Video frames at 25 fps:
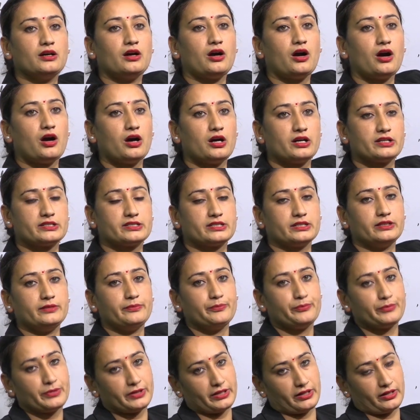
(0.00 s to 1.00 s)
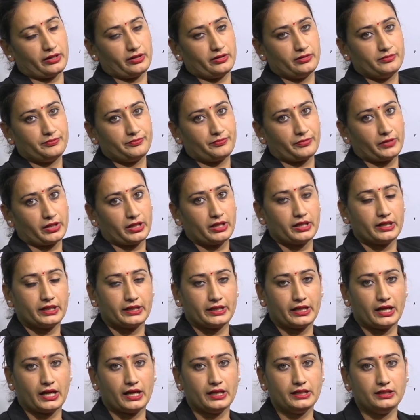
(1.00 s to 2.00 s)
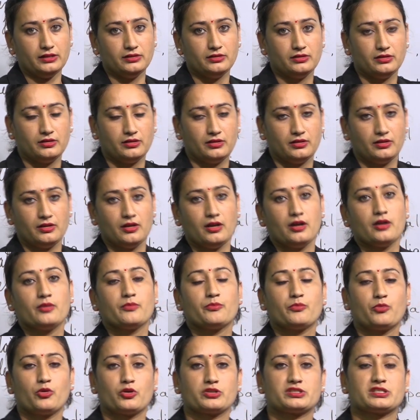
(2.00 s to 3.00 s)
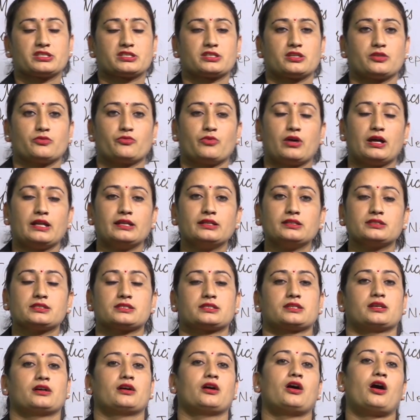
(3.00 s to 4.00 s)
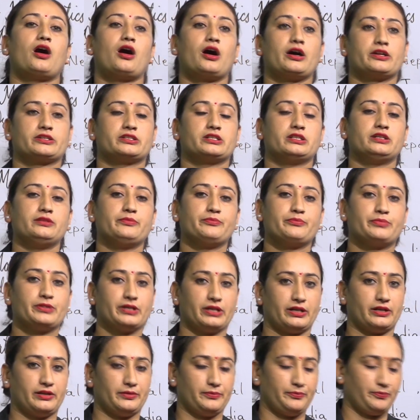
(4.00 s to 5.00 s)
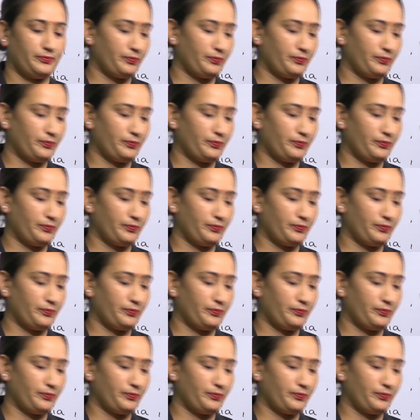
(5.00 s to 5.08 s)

order pair. Done? Position 1's order pair.